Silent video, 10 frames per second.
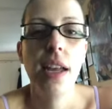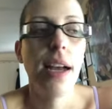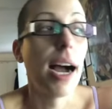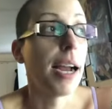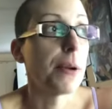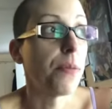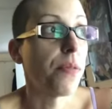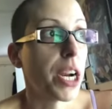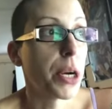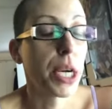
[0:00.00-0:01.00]
I am
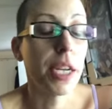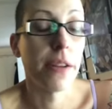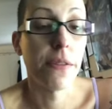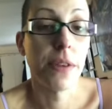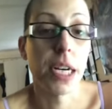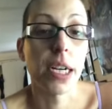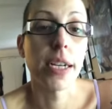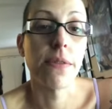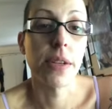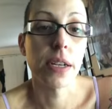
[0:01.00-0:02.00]
very,
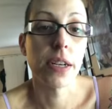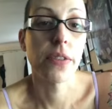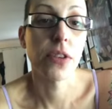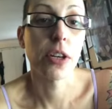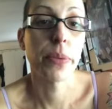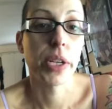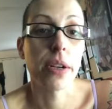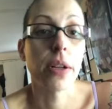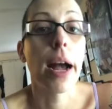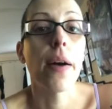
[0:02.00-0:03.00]
very, very, very
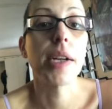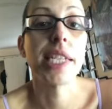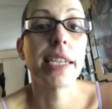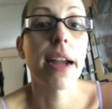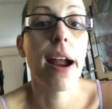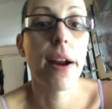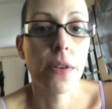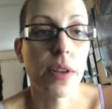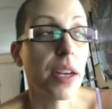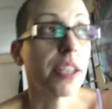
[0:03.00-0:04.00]
particular on how I take care
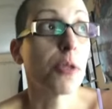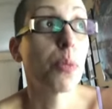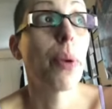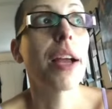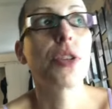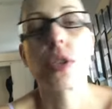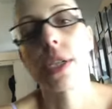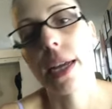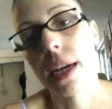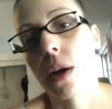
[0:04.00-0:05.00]
of it, especially
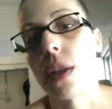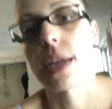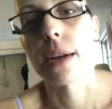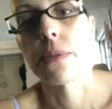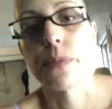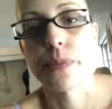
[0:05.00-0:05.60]
now that I'm